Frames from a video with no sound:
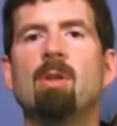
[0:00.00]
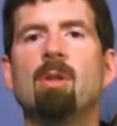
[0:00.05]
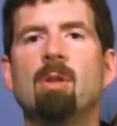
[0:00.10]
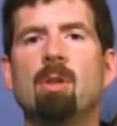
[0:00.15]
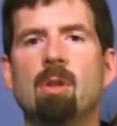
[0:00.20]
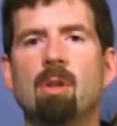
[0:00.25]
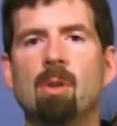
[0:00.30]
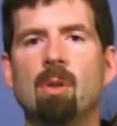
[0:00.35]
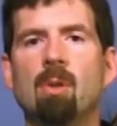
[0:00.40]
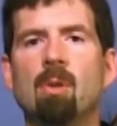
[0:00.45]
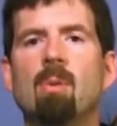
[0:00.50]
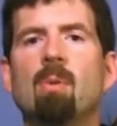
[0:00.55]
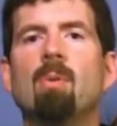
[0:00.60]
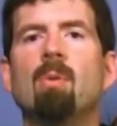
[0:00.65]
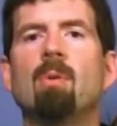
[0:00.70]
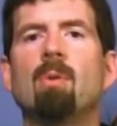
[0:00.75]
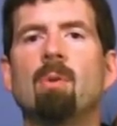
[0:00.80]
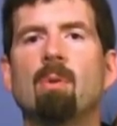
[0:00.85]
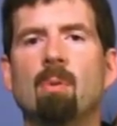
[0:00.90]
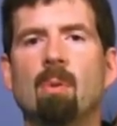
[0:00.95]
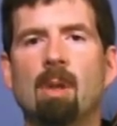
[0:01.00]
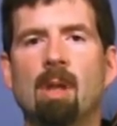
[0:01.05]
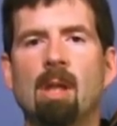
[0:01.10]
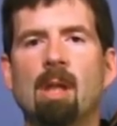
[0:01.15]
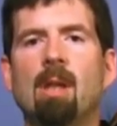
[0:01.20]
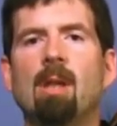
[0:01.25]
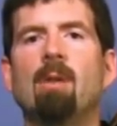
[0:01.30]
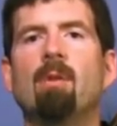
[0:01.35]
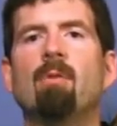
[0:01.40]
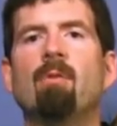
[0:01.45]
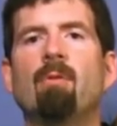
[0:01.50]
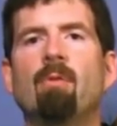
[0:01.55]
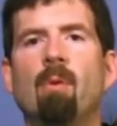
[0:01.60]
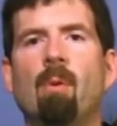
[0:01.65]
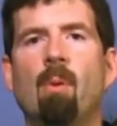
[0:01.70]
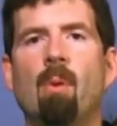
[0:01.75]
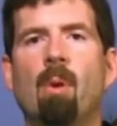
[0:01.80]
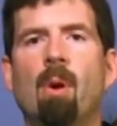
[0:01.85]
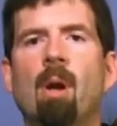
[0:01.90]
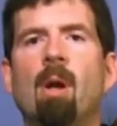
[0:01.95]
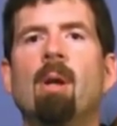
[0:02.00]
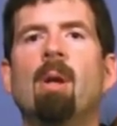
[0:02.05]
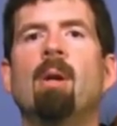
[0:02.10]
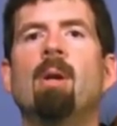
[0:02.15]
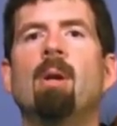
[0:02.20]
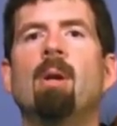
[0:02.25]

2, 3, 4.